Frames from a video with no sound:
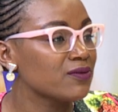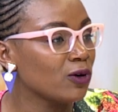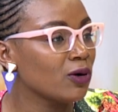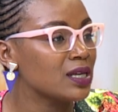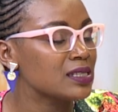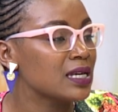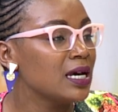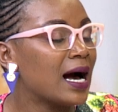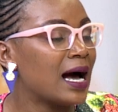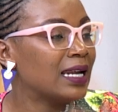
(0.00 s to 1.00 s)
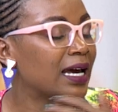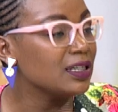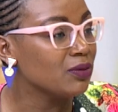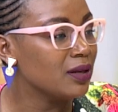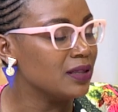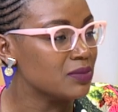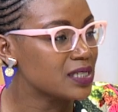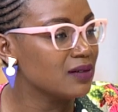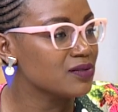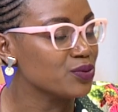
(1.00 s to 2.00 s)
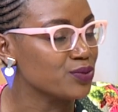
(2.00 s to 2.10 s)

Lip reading: followers align themselves to.